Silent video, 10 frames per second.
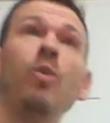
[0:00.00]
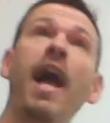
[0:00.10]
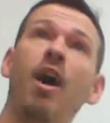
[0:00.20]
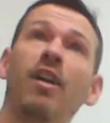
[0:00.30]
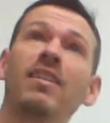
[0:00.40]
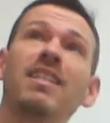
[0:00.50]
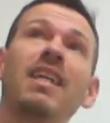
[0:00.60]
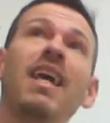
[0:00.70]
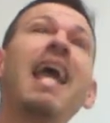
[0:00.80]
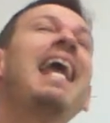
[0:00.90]
ions
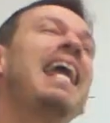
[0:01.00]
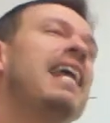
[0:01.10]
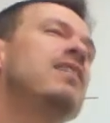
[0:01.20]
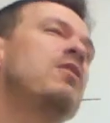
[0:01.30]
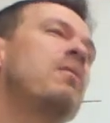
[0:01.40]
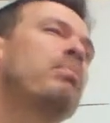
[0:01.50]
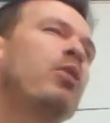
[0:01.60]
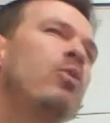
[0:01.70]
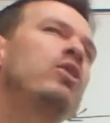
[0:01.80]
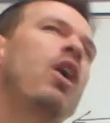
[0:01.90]
is the
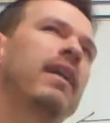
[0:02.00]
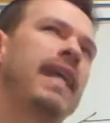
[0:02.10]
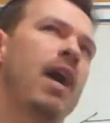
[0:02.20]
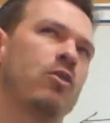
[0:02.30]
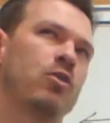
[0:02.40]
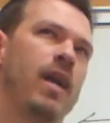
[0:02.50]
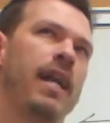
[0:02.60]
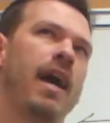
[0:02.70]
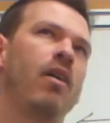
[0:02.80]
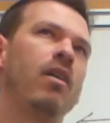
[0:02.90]
proton count right
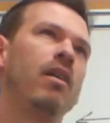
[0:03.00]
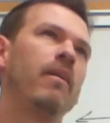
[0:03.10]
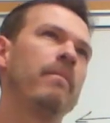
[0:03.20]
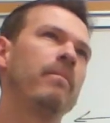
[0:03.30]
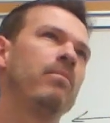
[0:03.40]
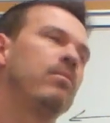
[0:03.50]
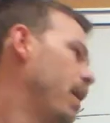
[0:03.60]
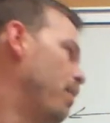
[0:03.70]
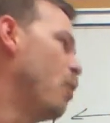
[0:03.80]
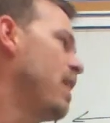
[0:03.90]
now.
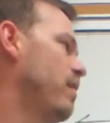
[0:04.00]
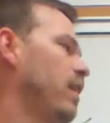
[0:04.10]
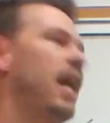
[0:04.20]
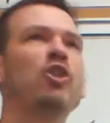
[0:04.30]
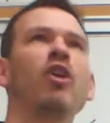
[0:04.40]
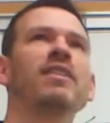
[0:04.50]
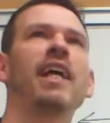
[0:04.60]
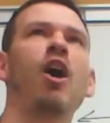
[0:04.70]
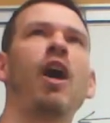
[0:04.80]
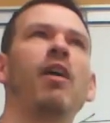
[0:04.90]
They both have electrons
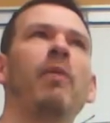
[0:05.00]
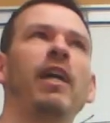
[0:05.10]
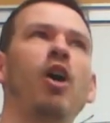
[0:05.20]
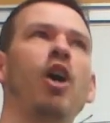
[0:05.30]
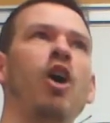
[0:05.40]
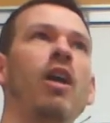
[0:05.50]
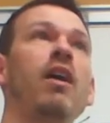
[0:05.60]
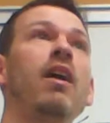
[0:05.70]
like, like argon,